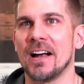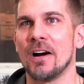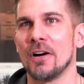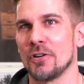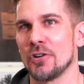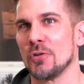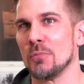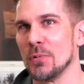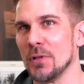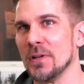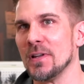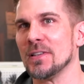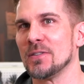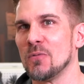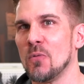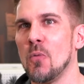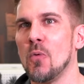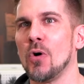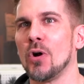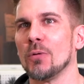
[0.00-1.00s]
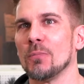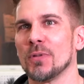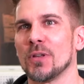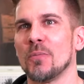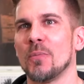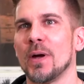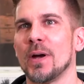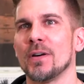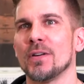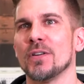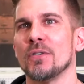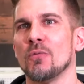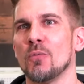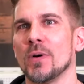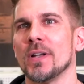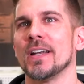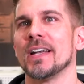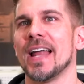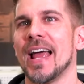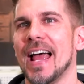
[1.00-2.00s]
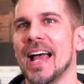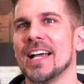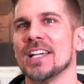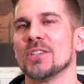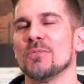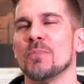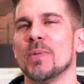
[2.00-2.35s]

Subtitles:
arguably it's warm compared to what it has